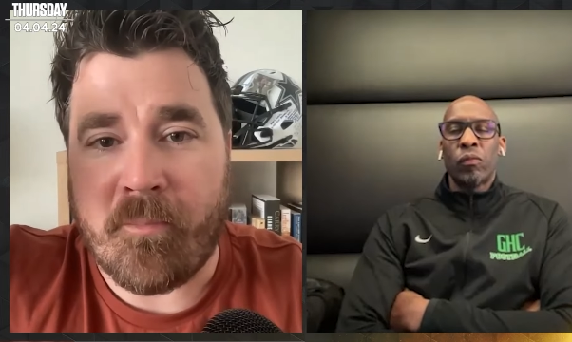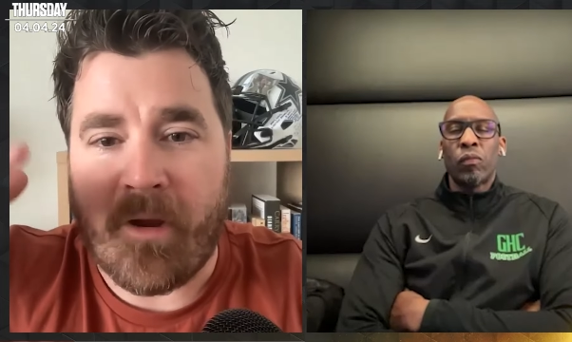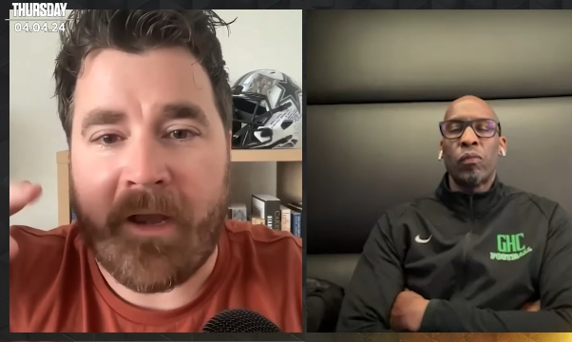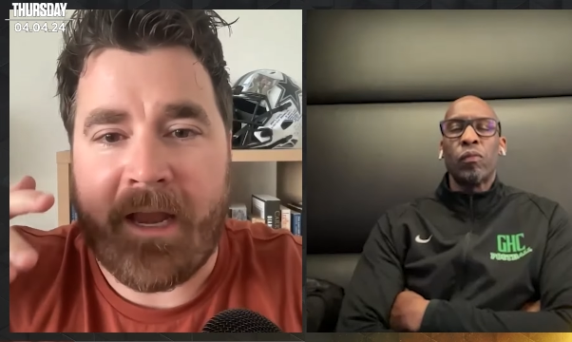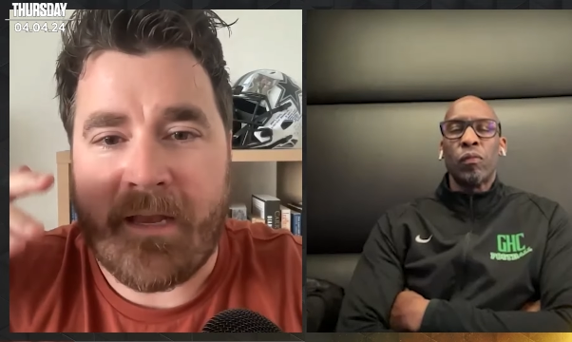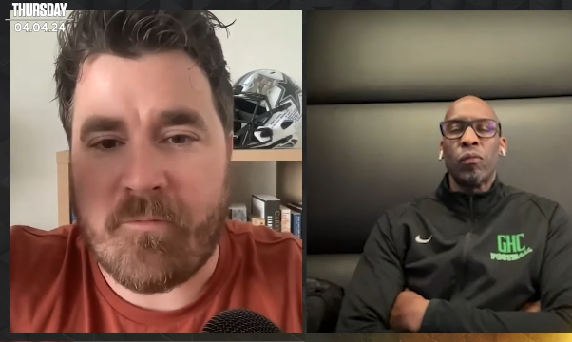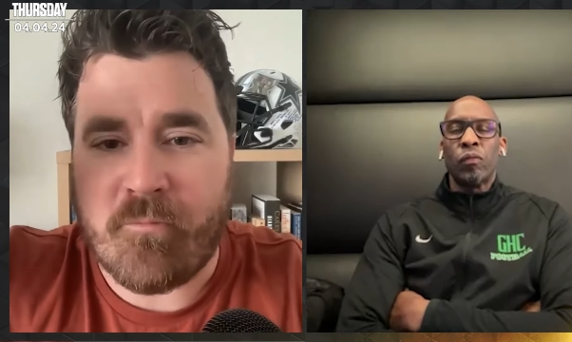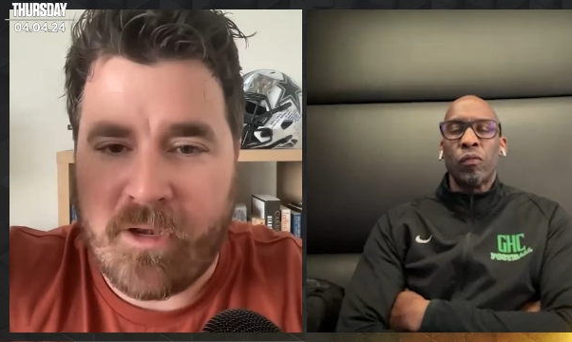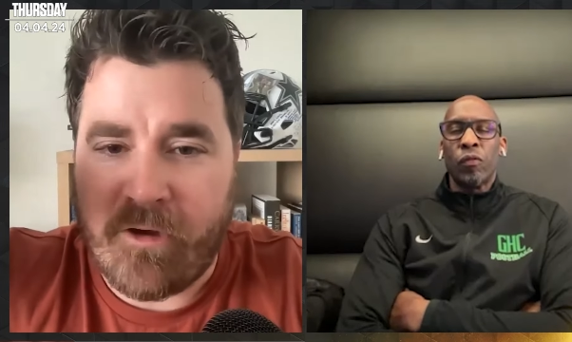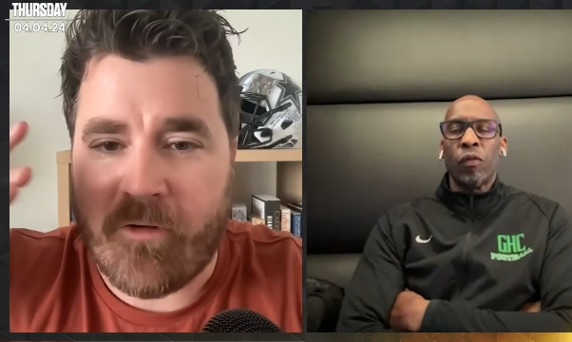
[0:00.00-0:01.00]
Speaker 1: But
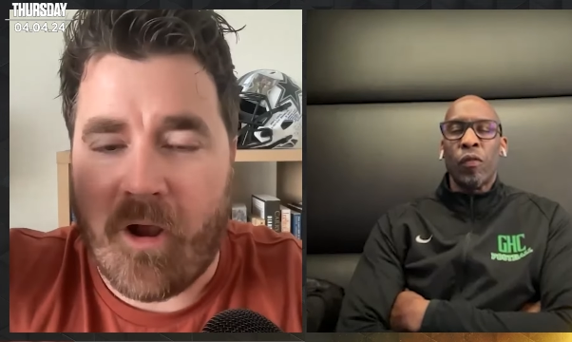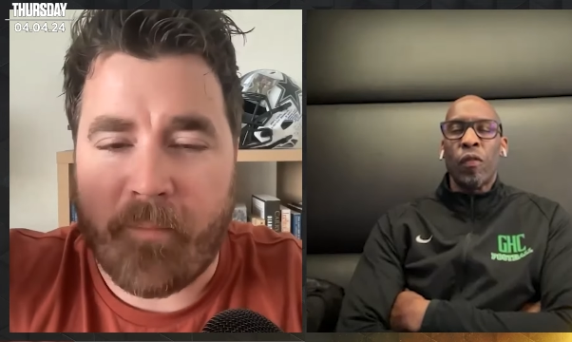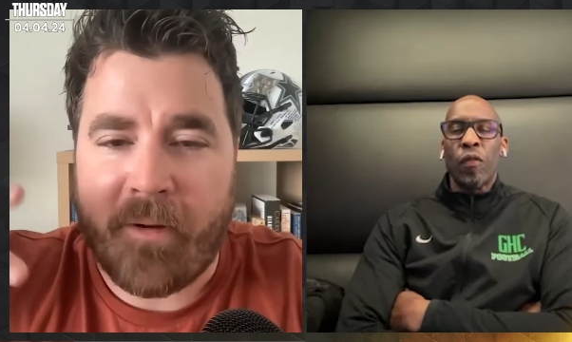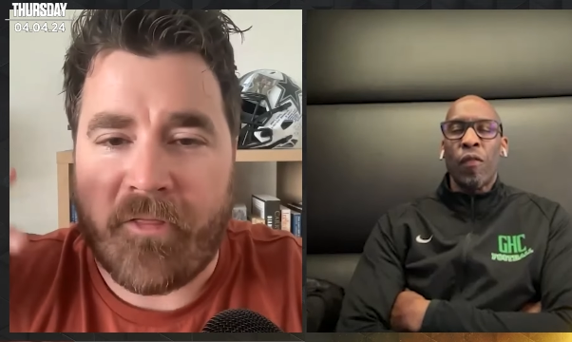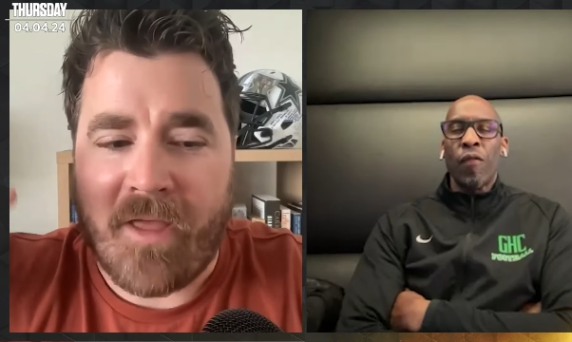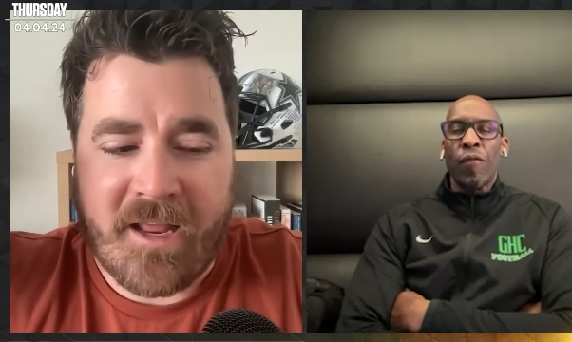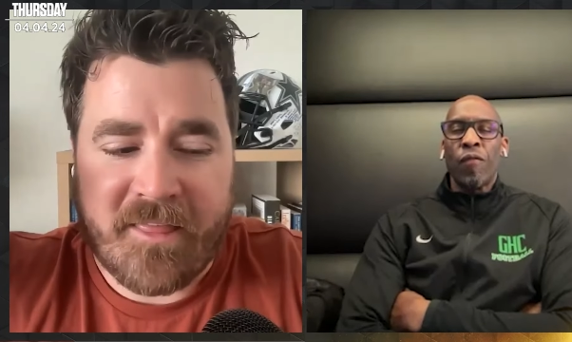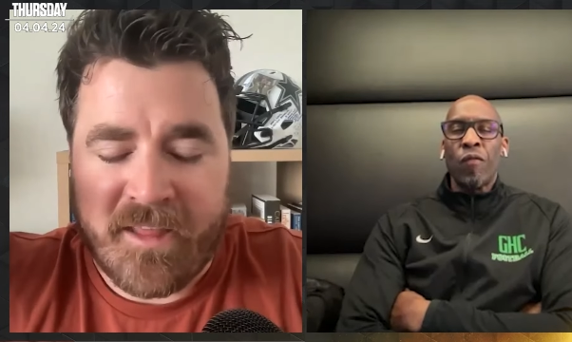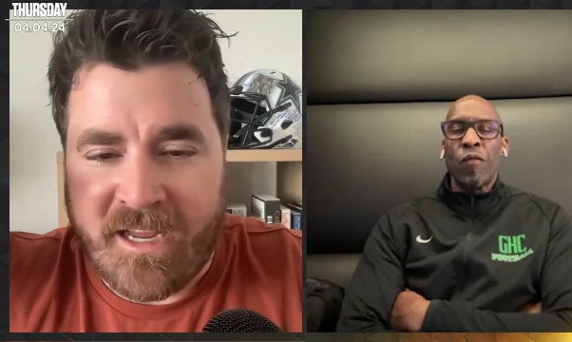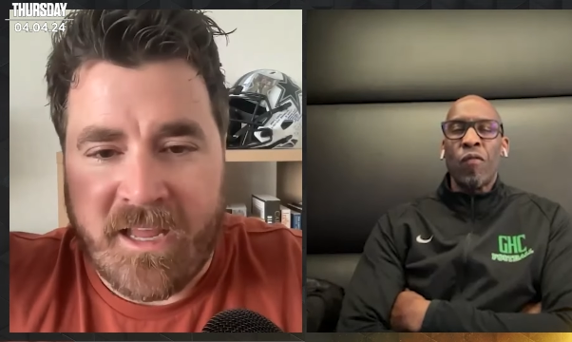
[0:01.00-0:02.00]
when you talk about that, I
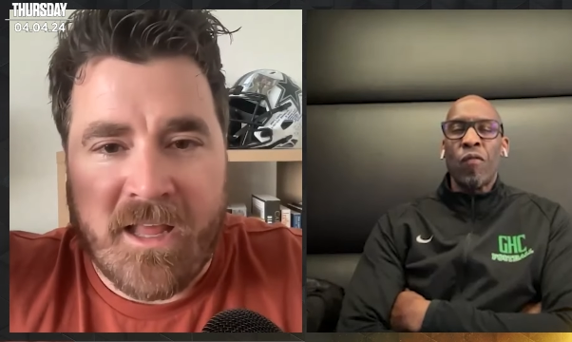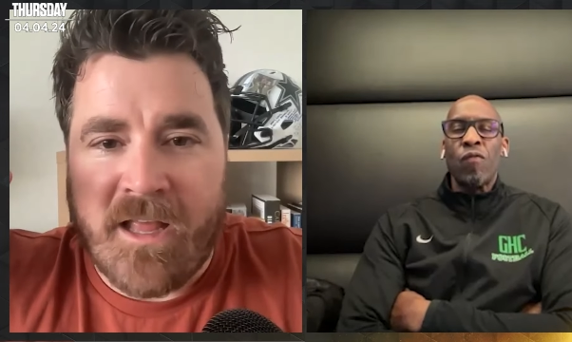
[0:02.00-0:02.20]
think